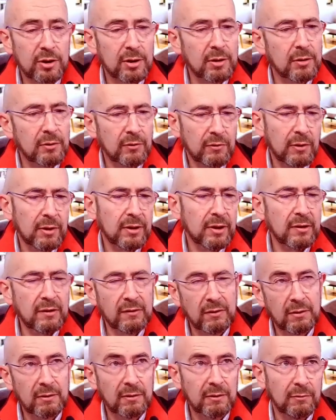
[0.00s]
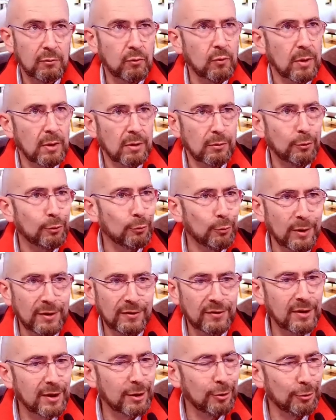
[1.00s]
consultancies who are always
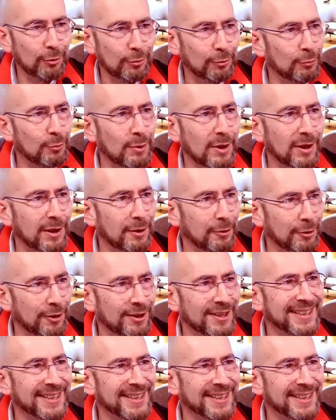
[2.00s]
eager to hire